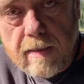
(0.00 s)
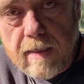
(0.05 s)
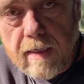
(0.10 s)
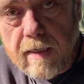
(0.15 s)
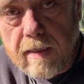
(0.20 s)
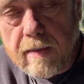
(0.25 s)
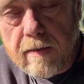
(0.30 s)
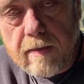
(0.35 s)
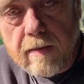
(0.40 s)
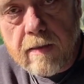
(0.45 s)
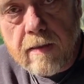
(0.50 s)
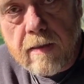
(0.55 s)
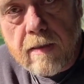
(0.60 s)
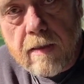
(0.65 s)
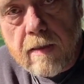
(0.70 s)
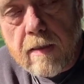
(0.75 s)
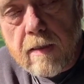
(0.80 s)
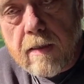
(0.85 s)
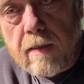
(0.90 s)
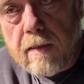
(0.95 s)
night and
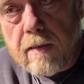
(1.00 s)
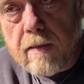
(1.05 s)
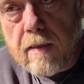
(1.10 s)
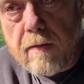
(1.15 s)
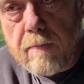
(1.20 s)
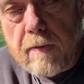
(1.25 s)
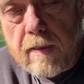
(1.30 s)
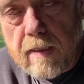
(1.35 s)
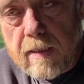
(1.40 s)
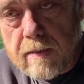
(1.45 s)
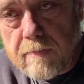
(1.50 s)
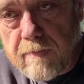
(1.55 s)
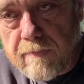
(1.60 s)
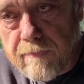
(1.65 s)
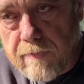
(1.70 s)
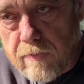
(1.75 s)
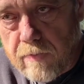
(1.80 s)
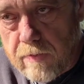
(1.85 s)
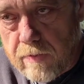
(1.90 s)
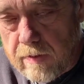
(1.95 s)
a couple hours
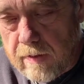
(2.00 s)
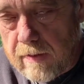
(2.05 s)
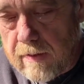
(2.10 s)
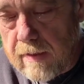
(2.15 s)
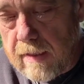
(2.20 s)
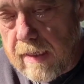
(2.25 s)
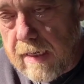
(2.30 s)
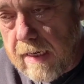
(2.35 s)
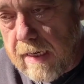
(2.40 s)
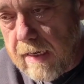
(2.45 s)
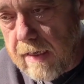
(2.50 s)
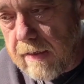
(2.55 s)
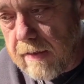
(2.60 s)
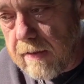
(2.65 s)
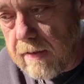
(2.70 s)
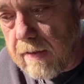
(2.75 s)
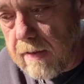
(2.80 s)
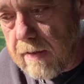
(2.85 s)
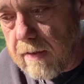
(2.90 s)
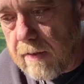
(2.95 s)
before,
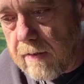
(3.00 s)
and